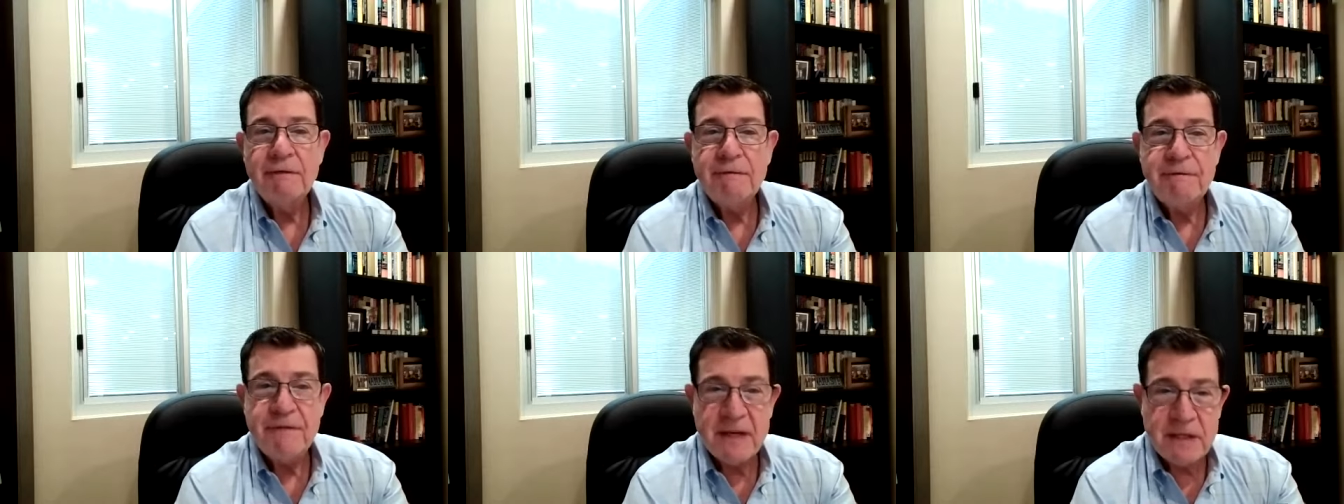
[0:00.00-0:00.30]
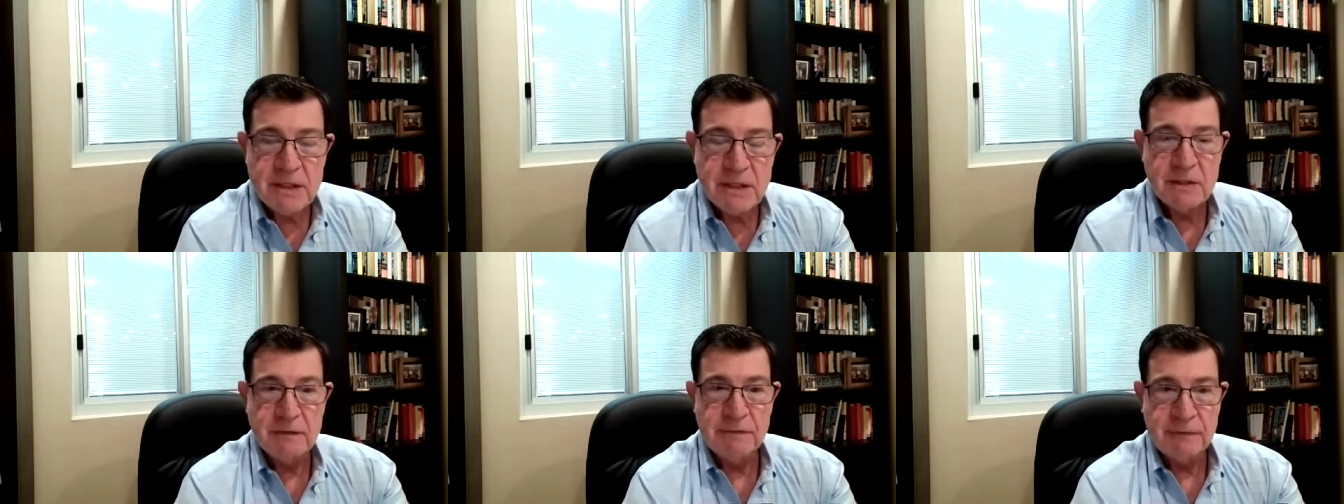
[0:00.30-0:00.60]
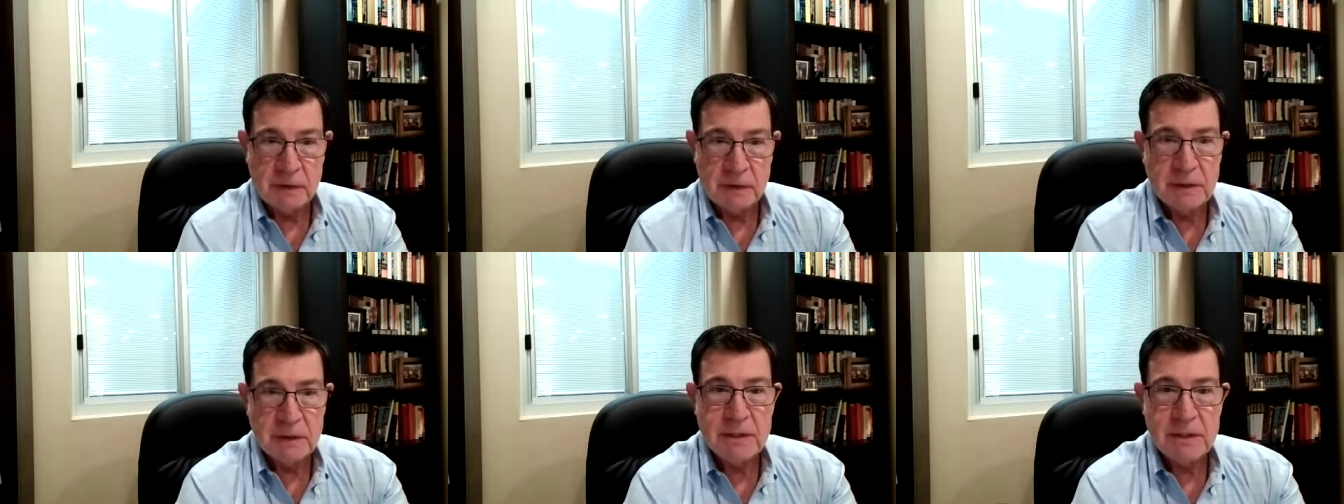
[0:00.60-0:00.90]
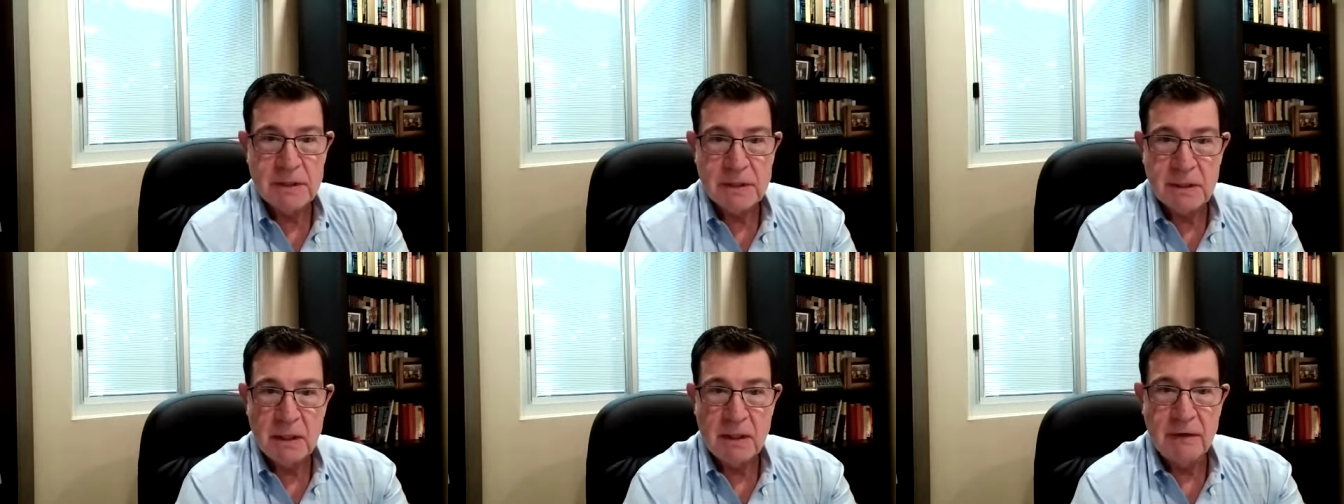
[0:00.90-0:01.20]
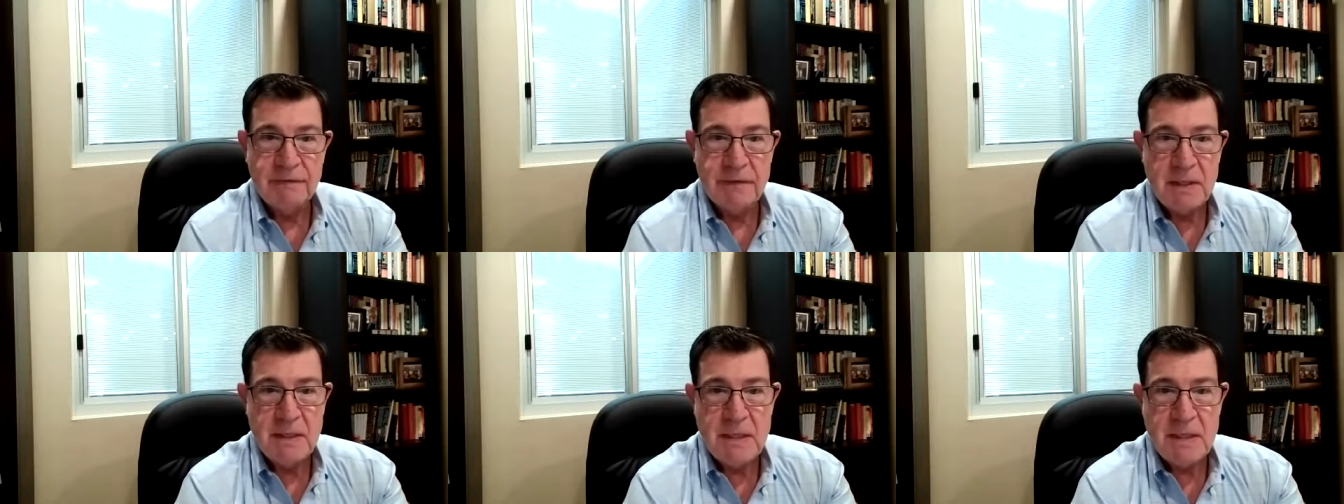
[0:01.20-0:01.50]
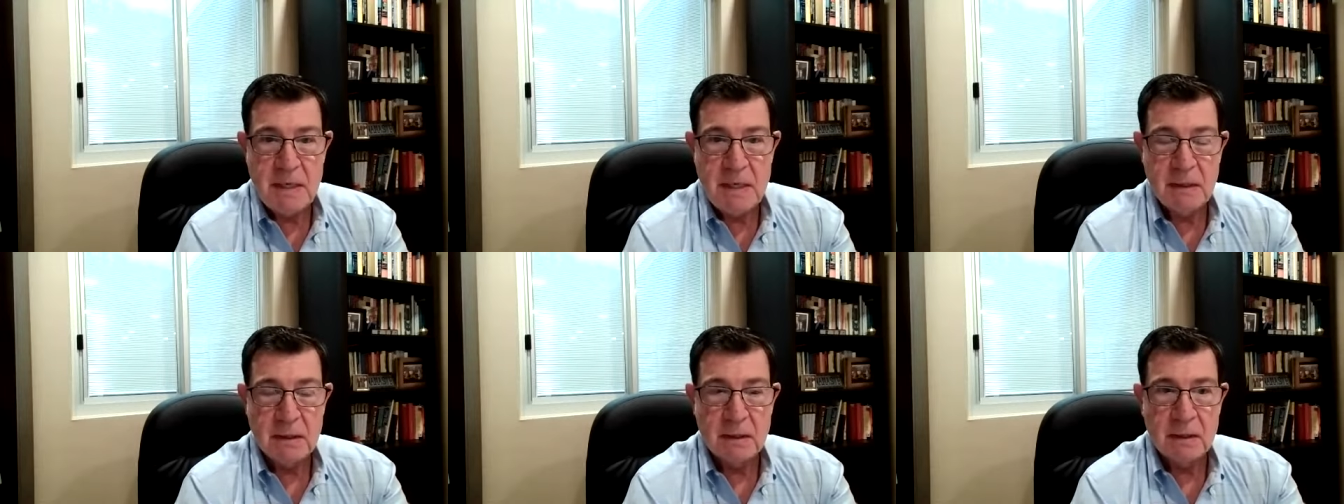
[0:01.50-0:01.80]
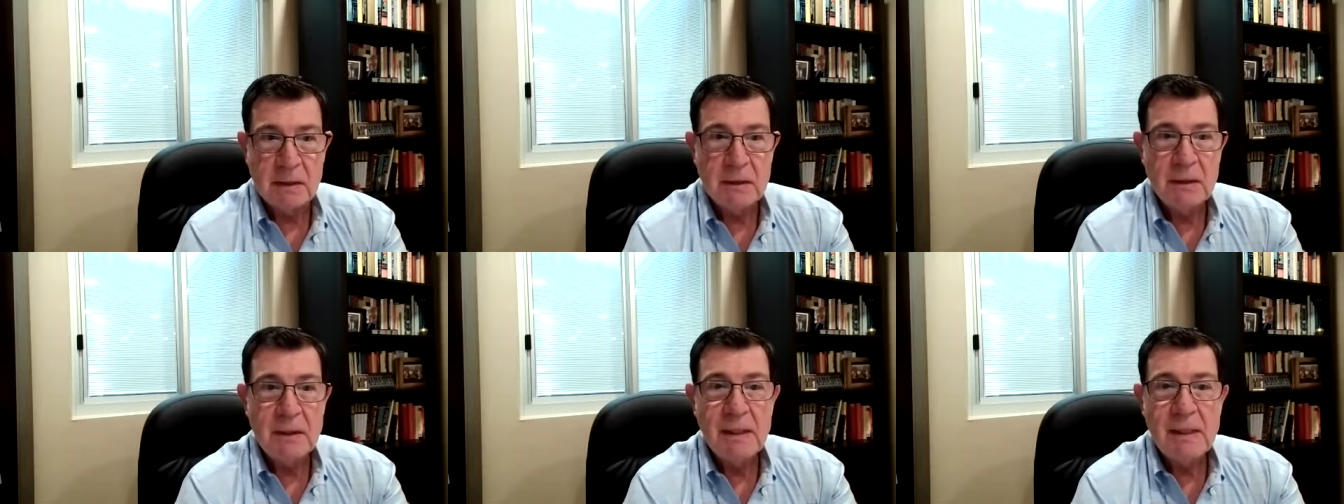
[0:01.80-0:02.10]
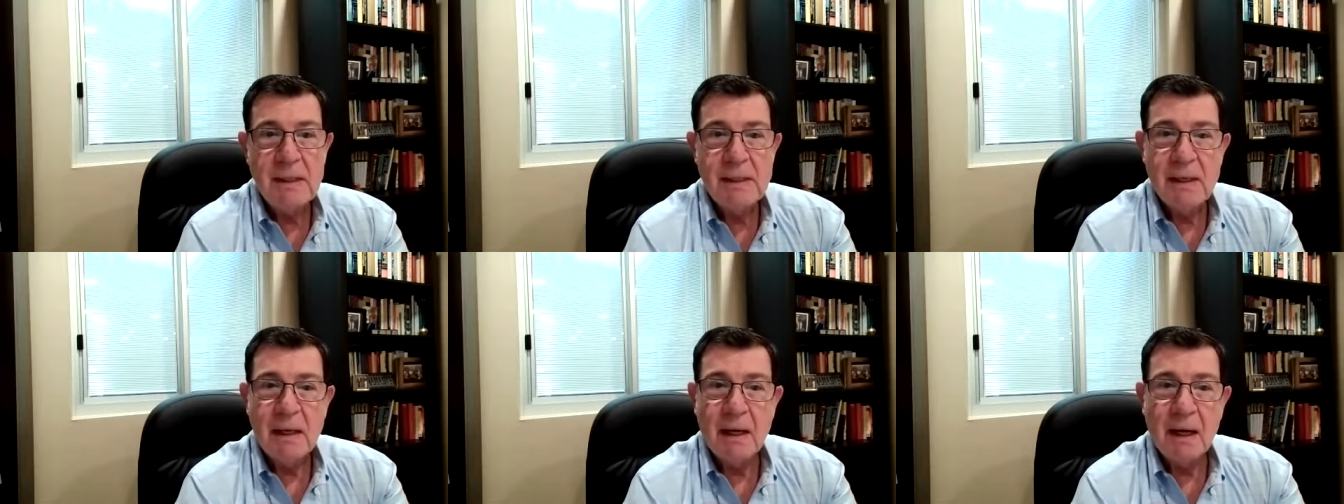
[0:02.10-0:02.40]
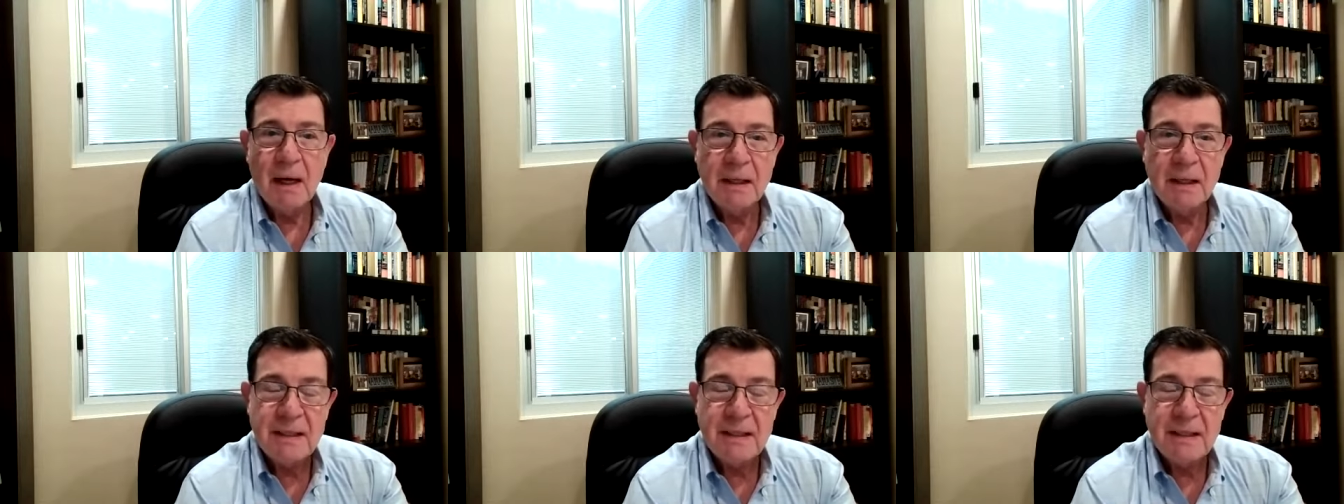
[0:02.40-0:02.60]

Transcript: festivals of the year are